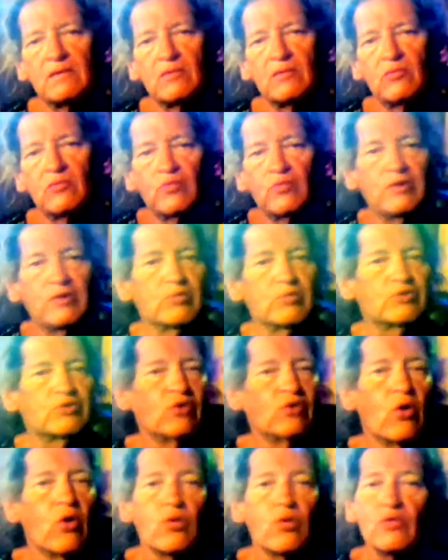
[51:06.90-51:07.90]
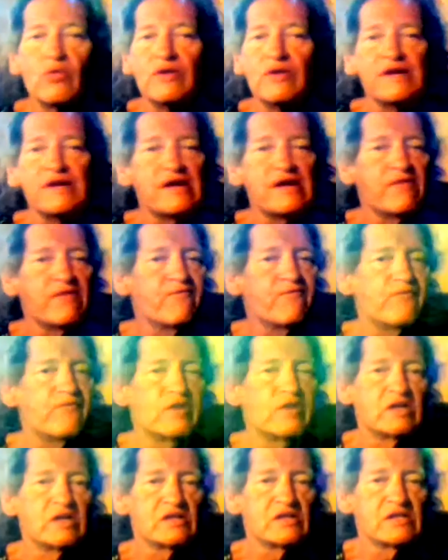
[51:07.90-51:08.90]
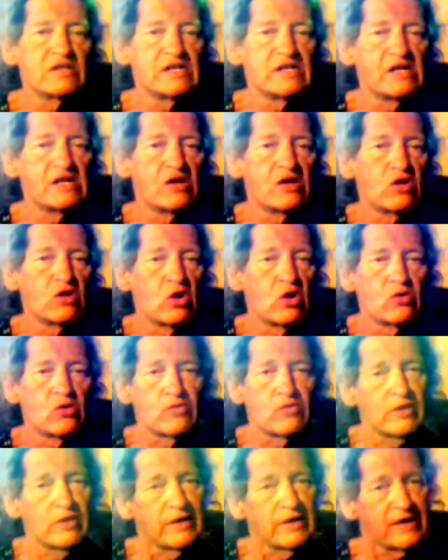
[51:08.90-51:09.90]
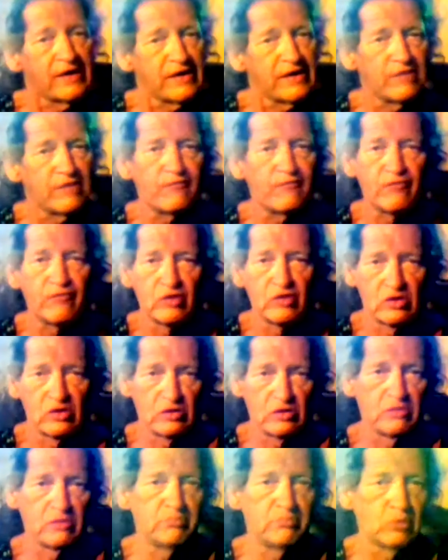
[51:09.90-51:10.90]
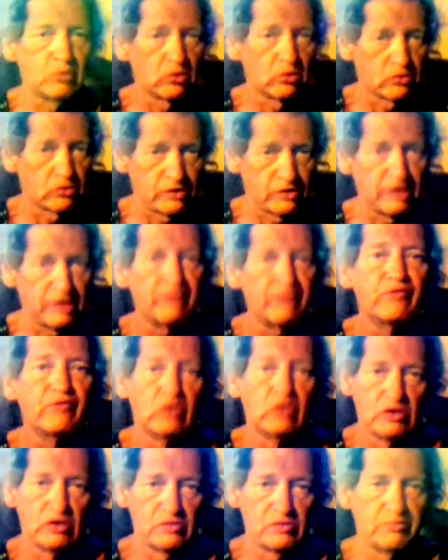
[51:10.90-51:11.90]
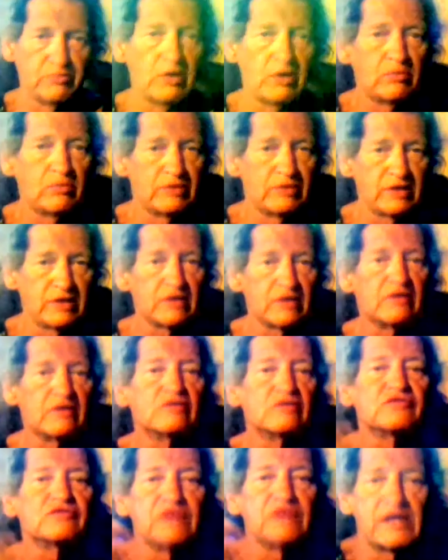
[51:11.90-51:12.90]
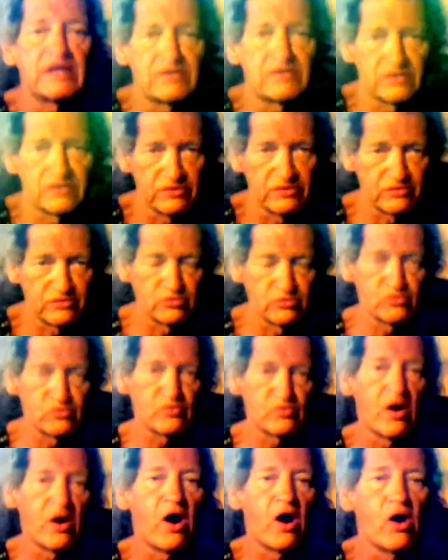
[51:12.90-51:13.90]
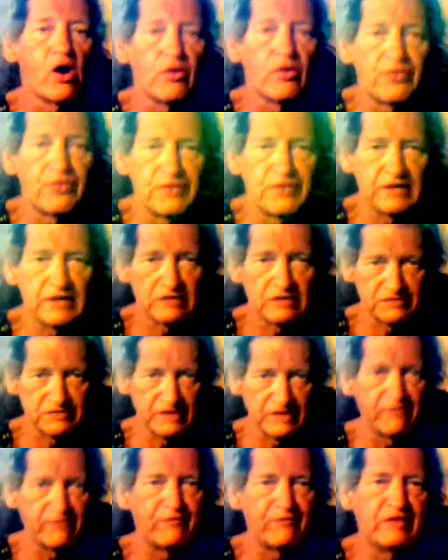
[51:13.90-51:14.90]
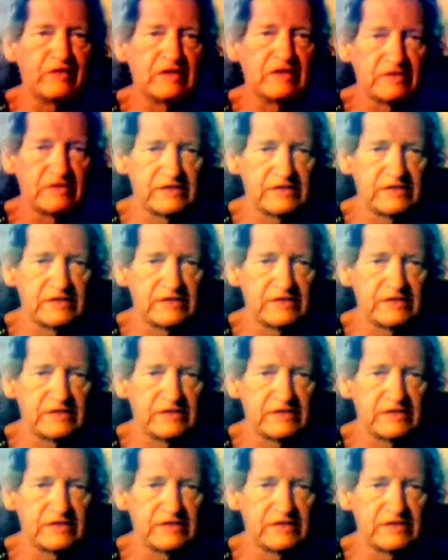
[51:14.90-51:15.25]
we were totally, infinitely lonely, and infinitely bored, and infinitely abominated, decided to do all things infinitely,